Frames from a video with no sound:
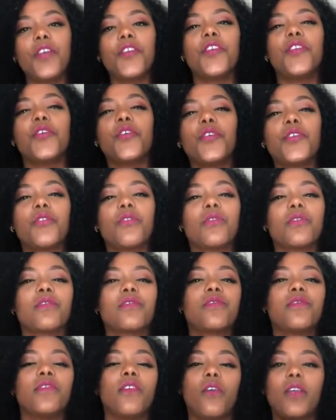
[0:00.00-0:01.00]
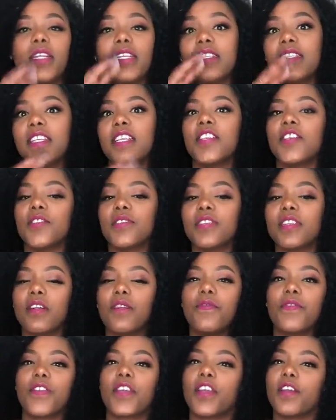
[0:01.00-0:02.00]
you know, you're only seeing
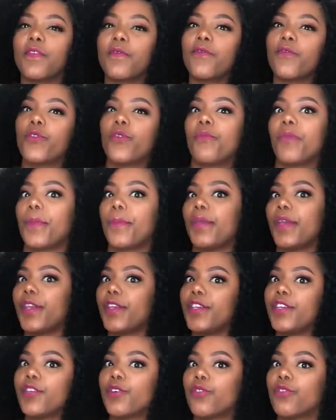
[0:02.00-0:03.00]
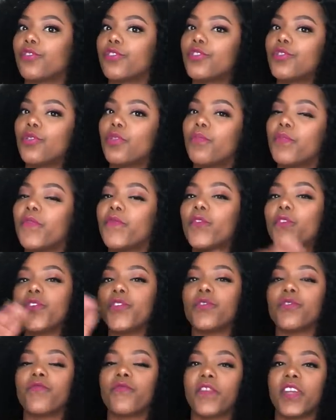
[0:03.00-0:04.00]
yourself there for maybe a year or two before
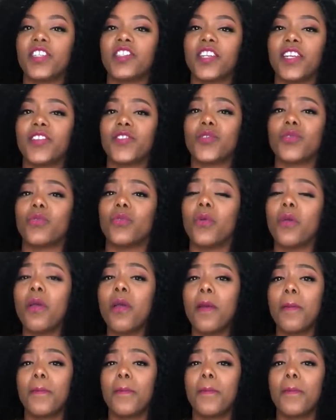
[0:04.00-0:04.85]
you venture into